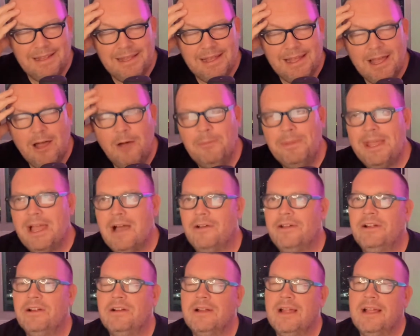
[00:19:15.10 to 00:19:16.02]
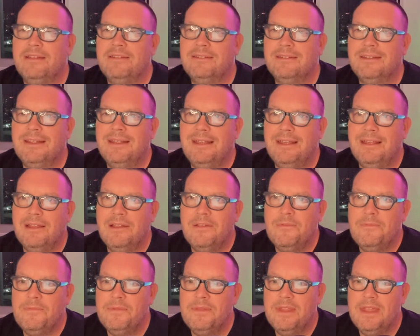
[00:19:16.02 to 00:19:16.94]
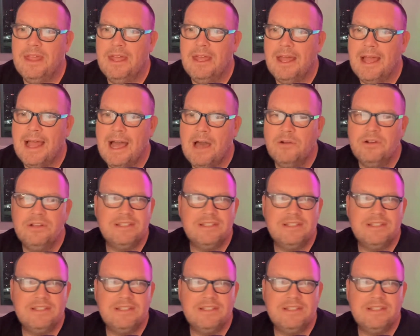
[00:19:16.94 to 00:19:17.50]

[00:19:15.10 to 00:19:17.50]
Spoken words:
Help me out here, guys. How